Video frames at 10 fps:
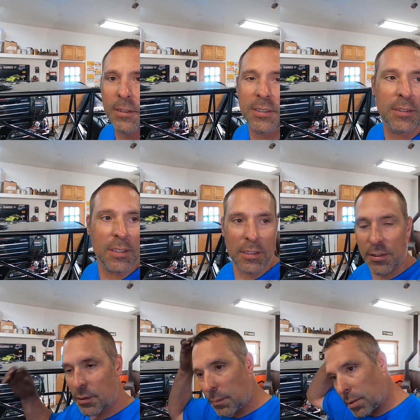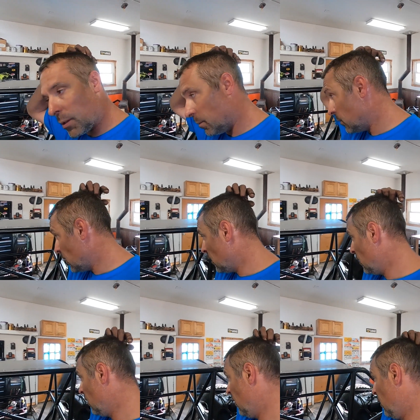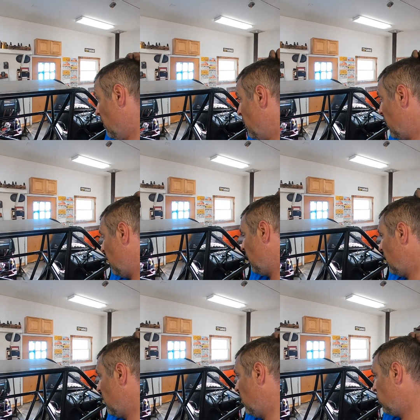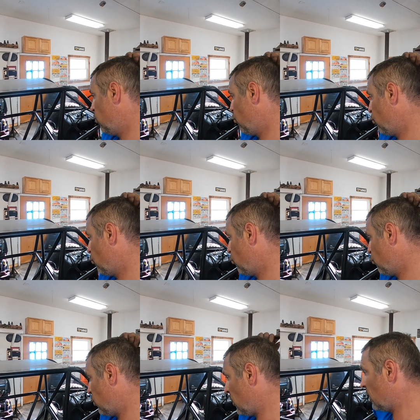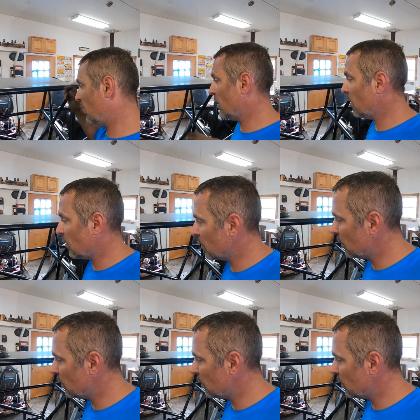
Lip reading: It sounds like a straight pipe. But yeah.